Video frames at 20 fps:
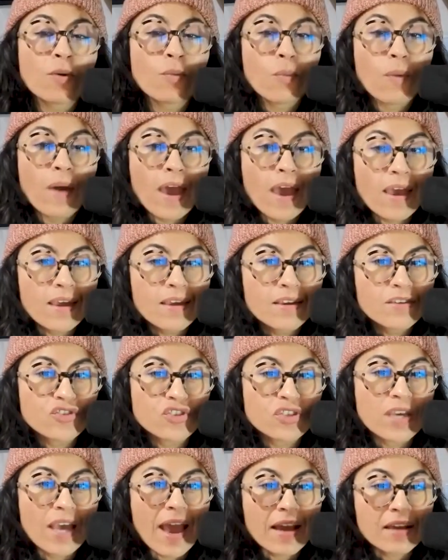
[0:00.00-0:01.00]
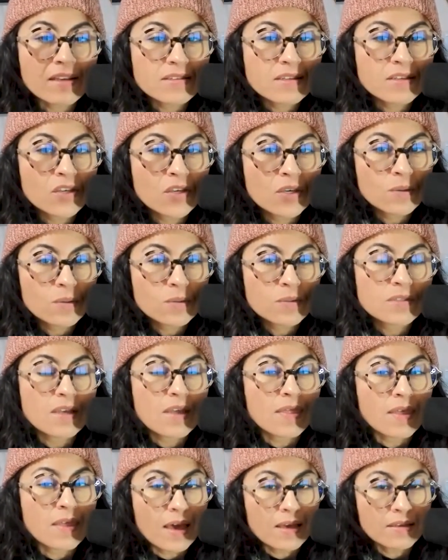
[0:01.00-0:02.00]
way she executes
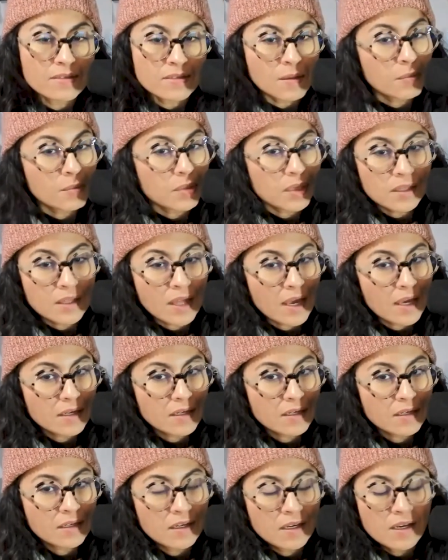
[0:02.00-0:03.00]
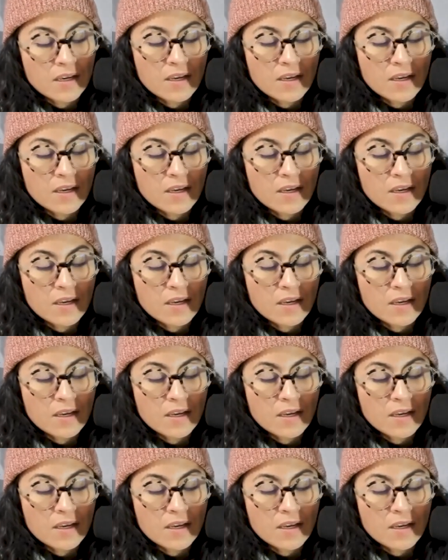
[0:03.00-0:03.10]
the assembly line,